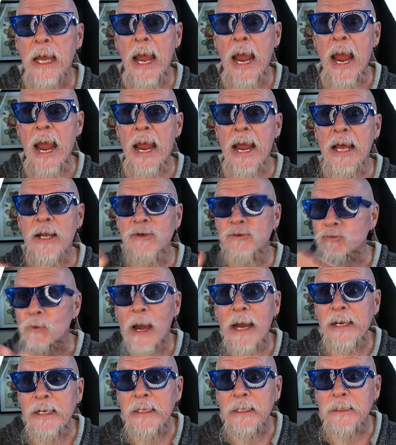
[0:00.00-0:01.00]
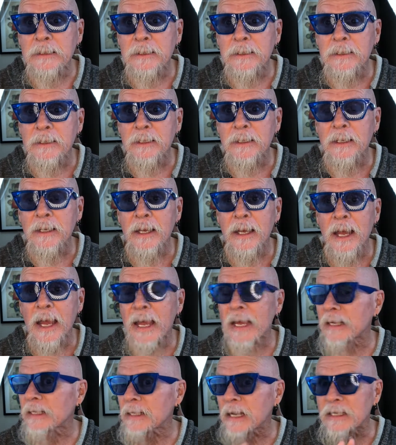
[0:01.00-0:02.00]
and dried it.
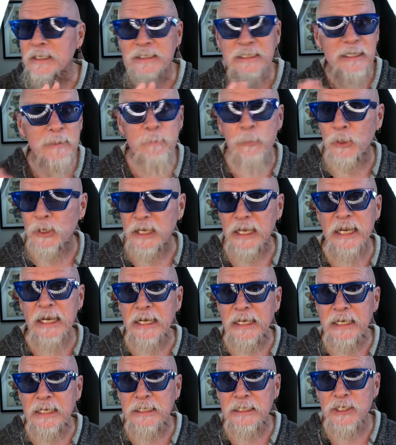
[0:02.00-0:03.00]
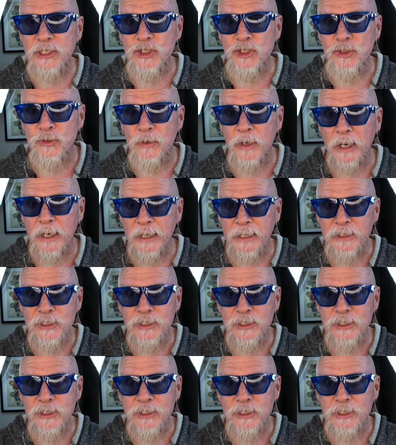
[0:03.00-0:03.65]
And I didn't put any conditioner on it.